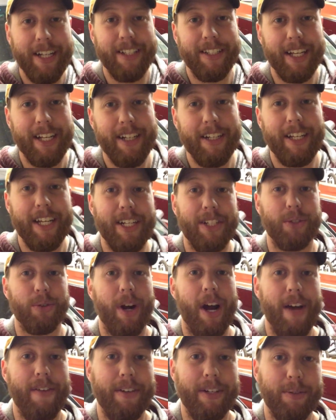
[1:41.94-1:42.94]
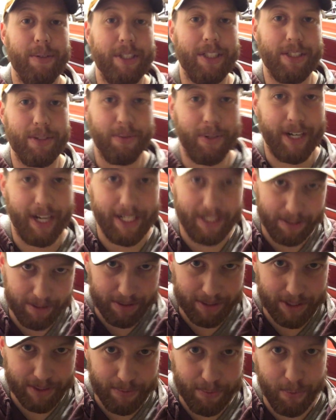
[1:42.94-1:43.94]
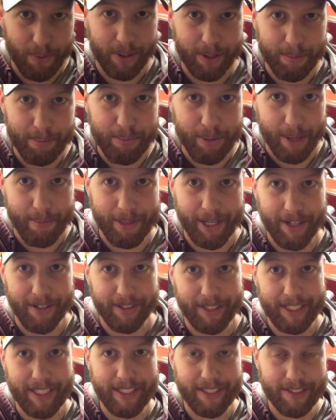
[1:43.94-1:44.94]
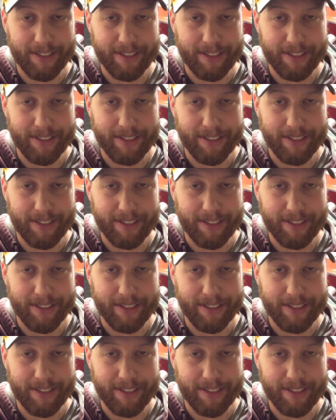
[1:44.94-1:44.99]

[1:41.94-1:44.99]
day-to-day driving, which is what I use this for primarily,